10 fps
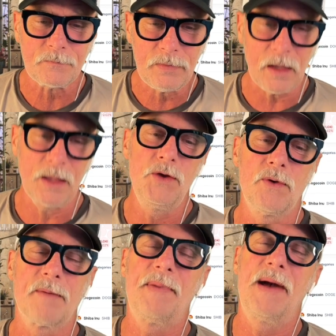you
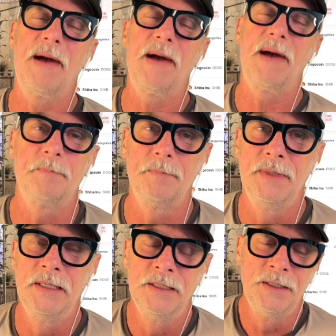are back up.
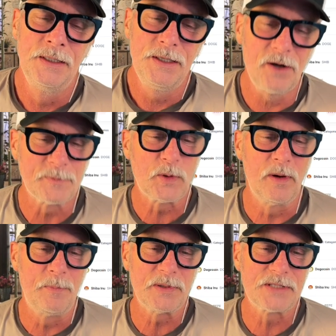You're up
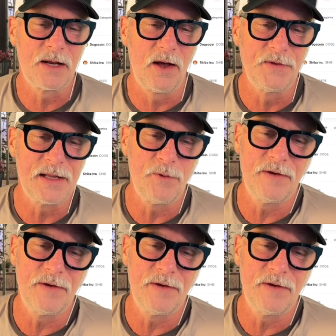20% on the day. We have